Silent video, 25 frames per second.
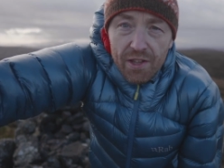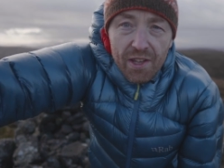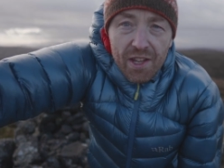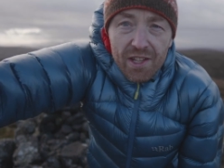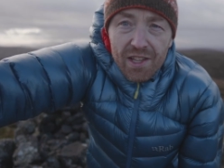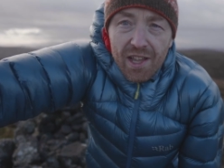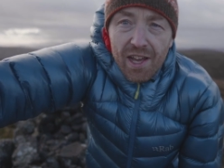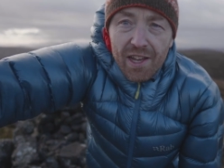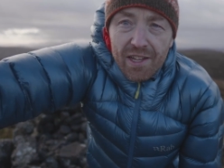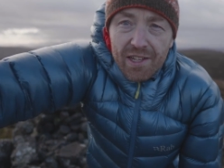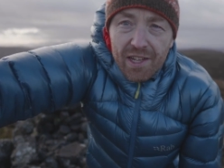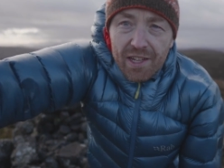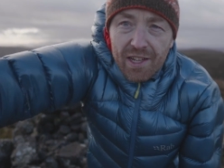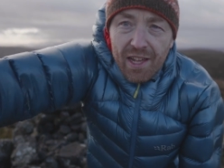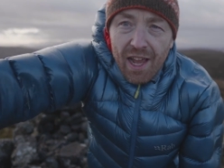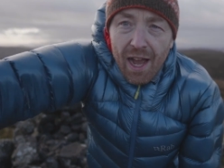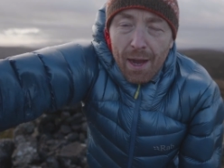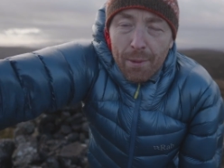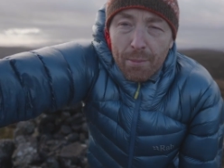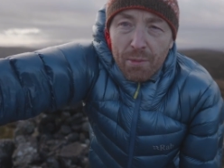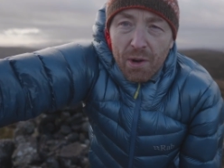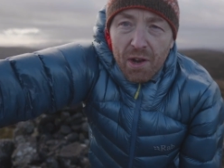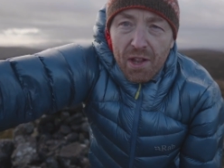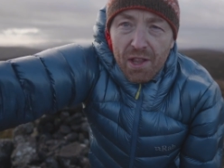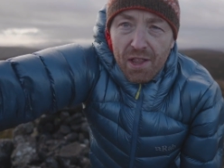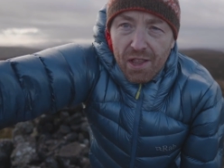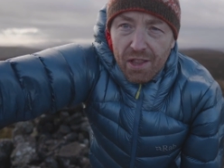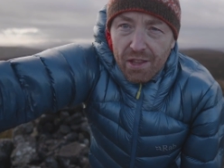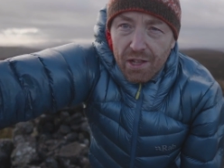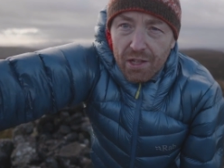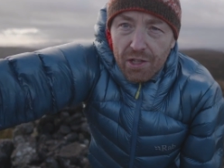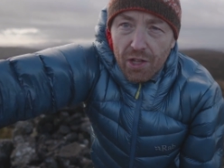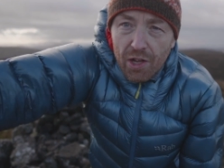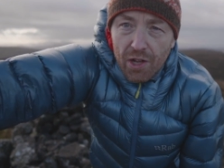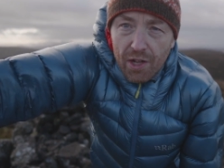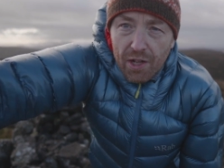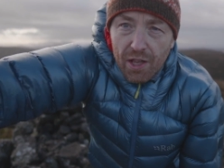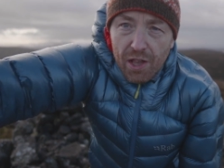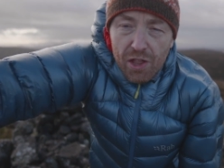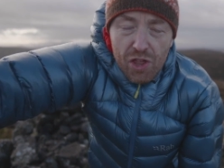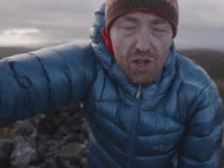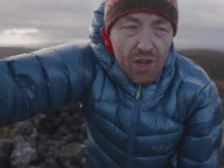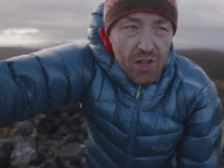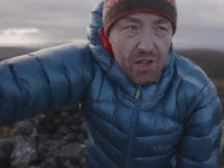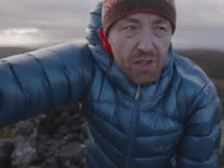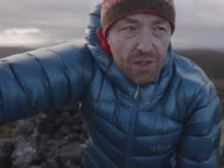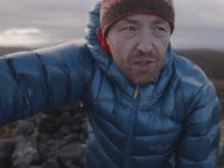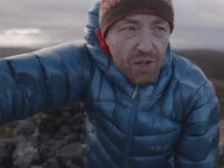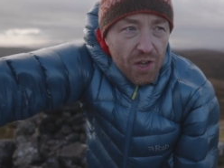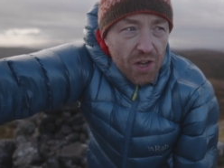And the Leica cameras, the look's
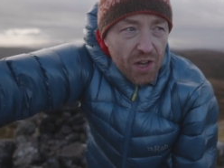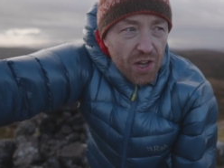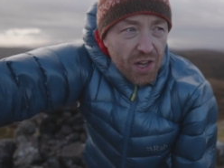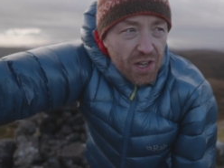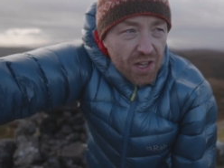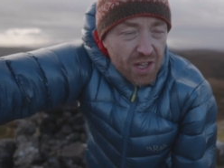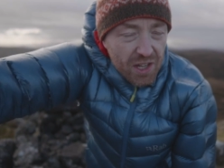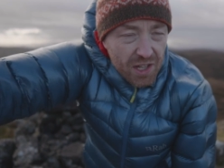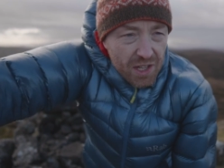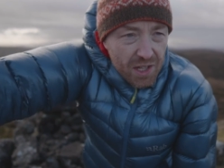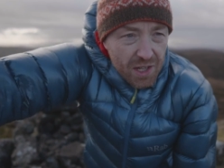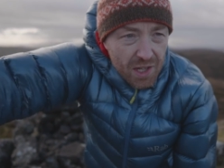just too